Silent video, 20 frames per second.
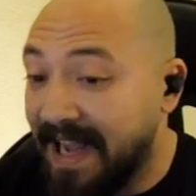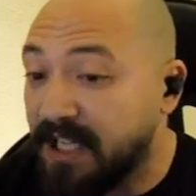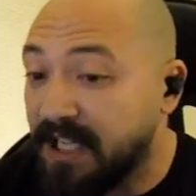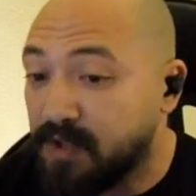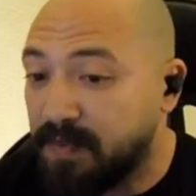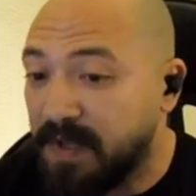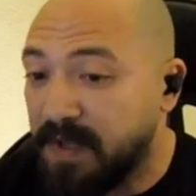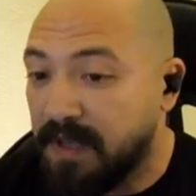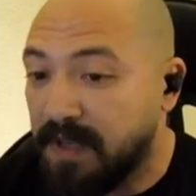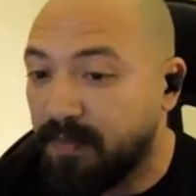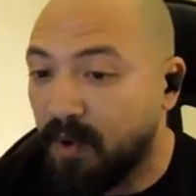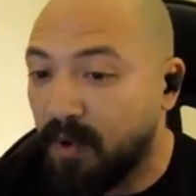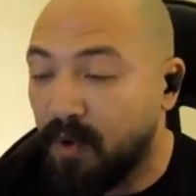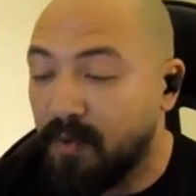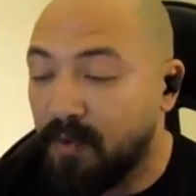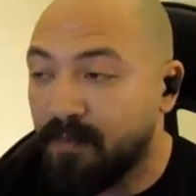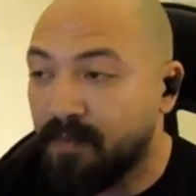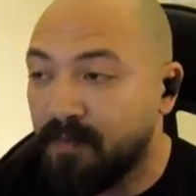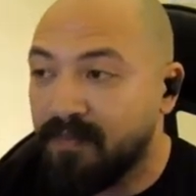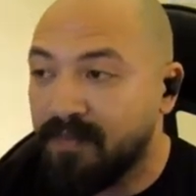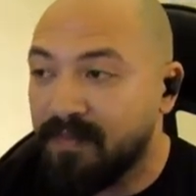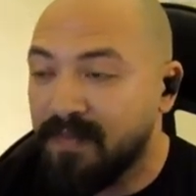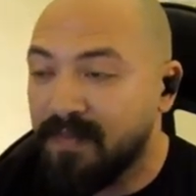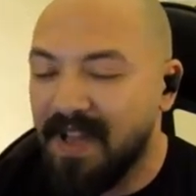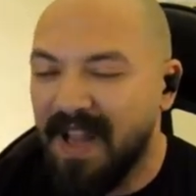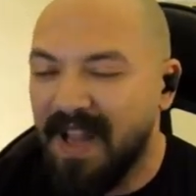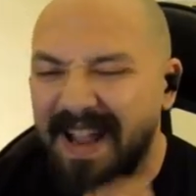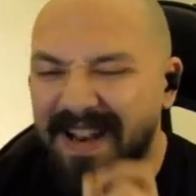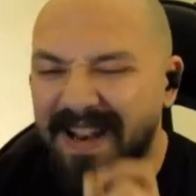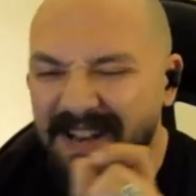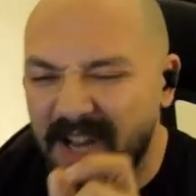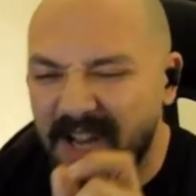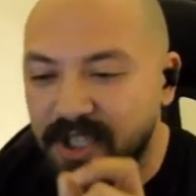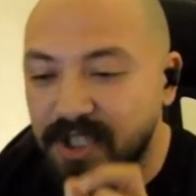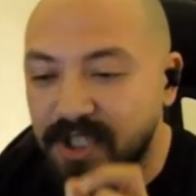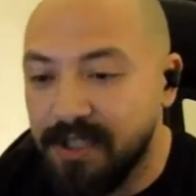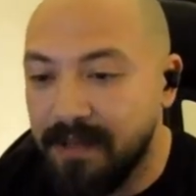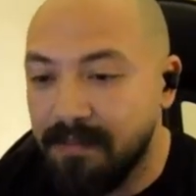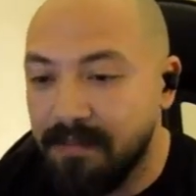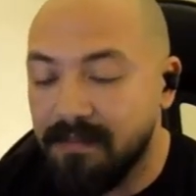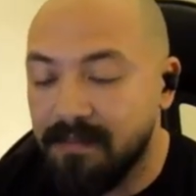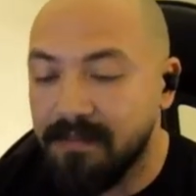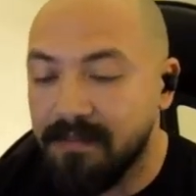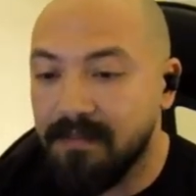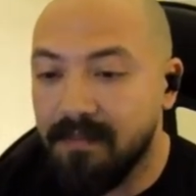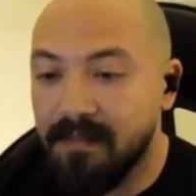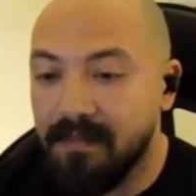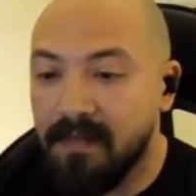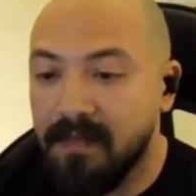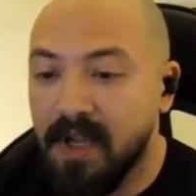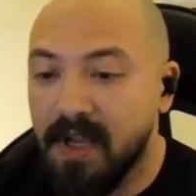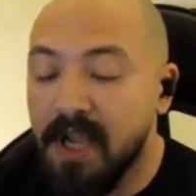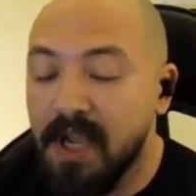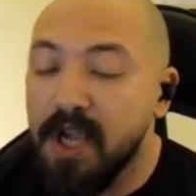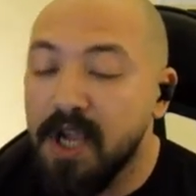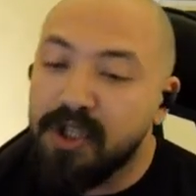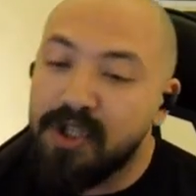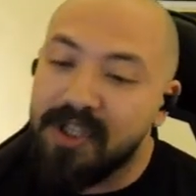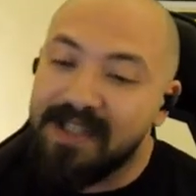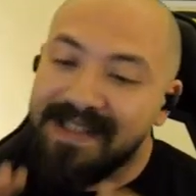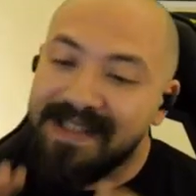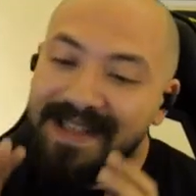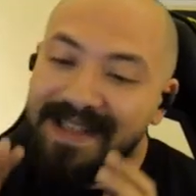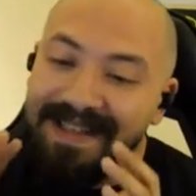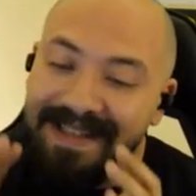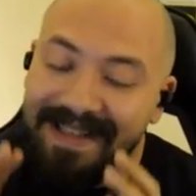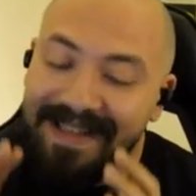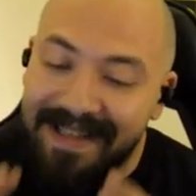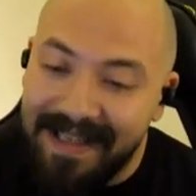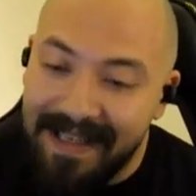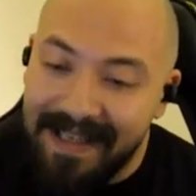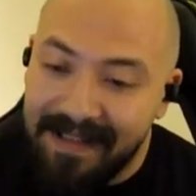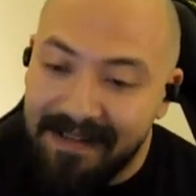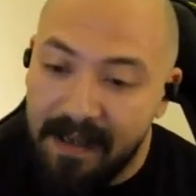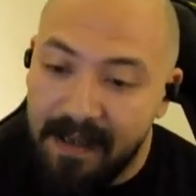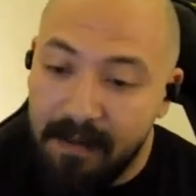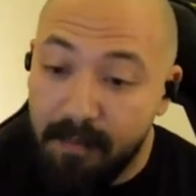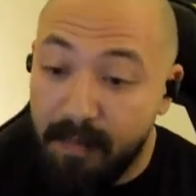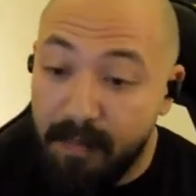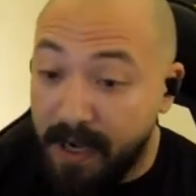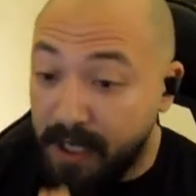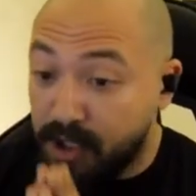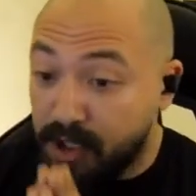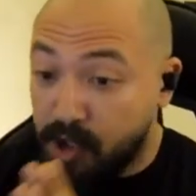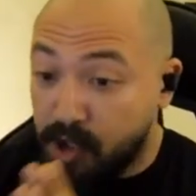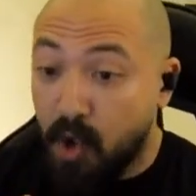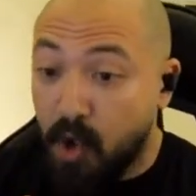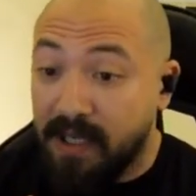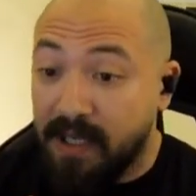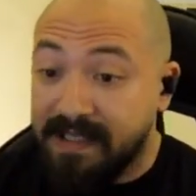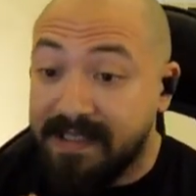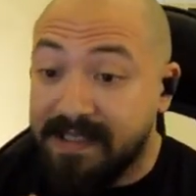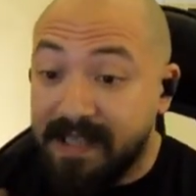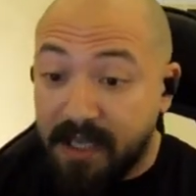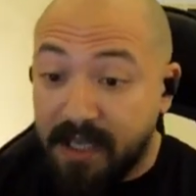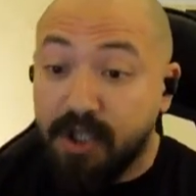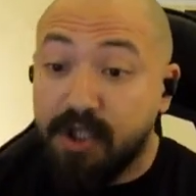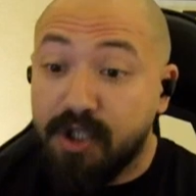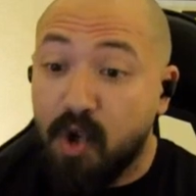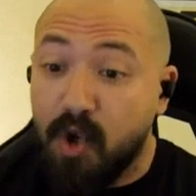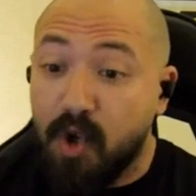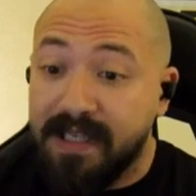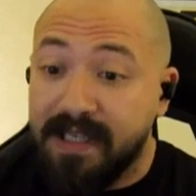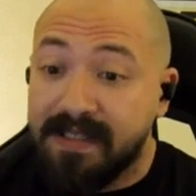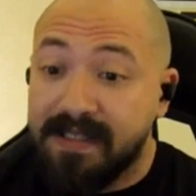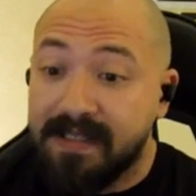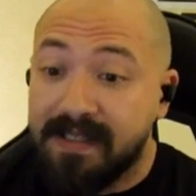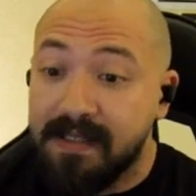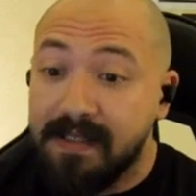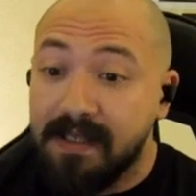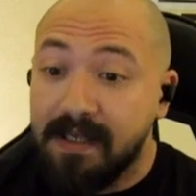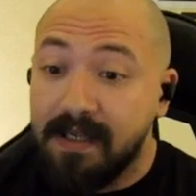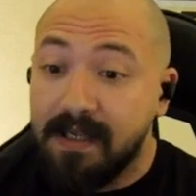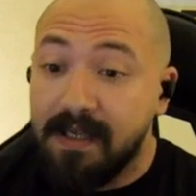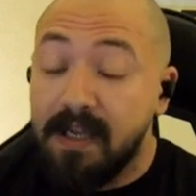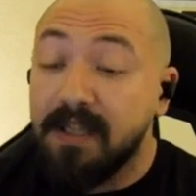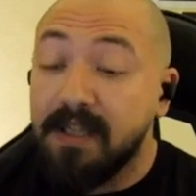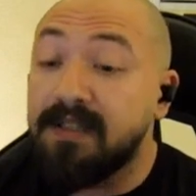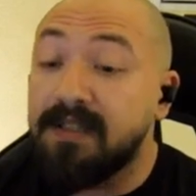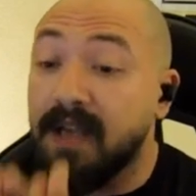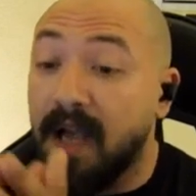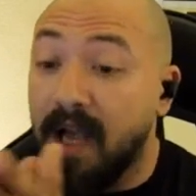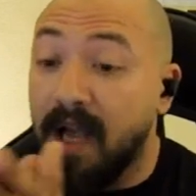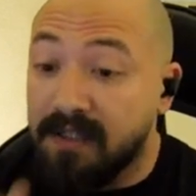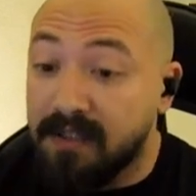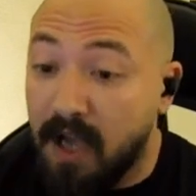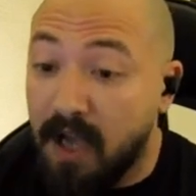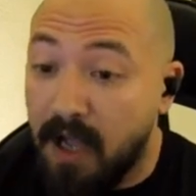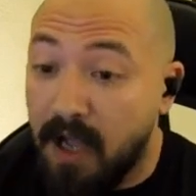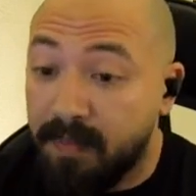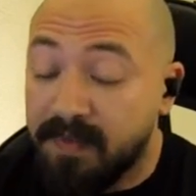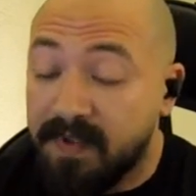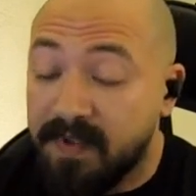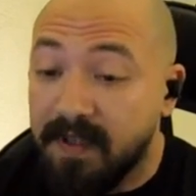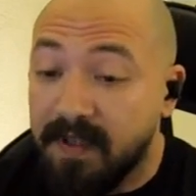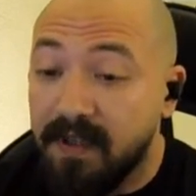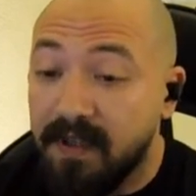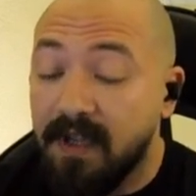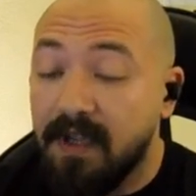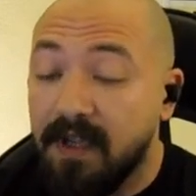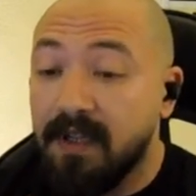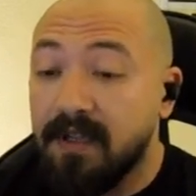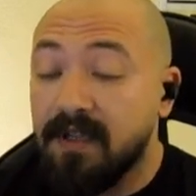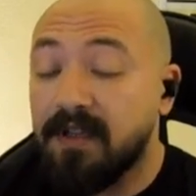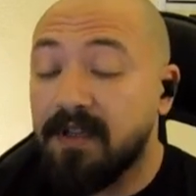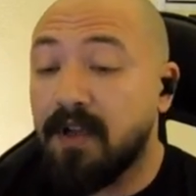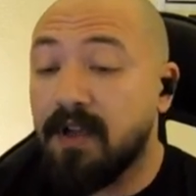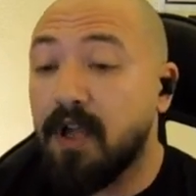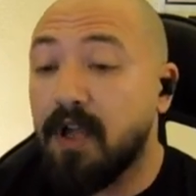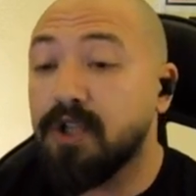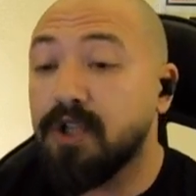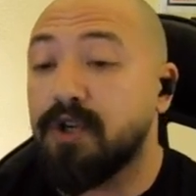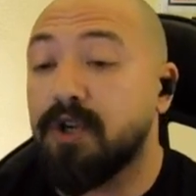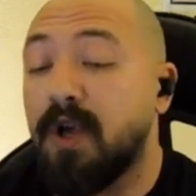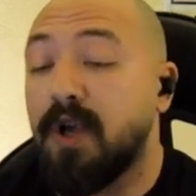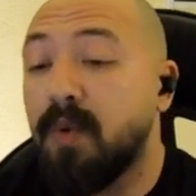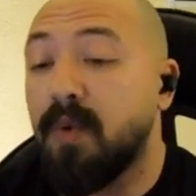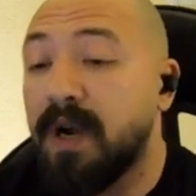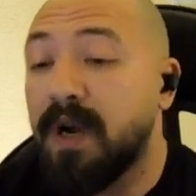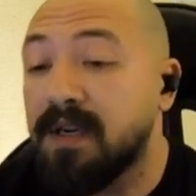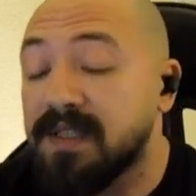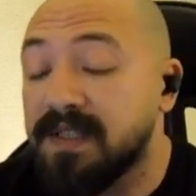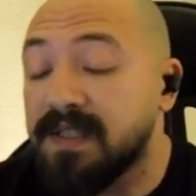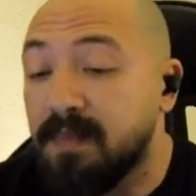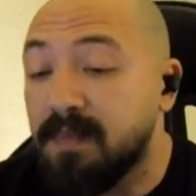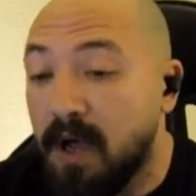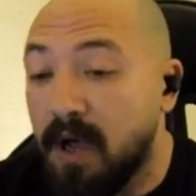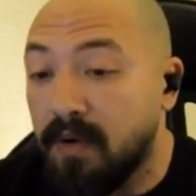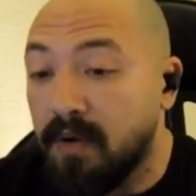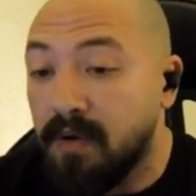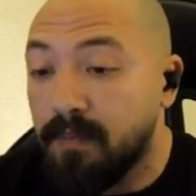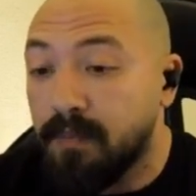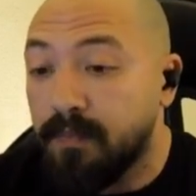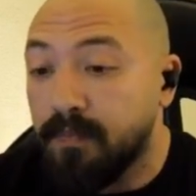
people and nudge them. Just lead them by choice, their choice, to adopt the cultural awareness model,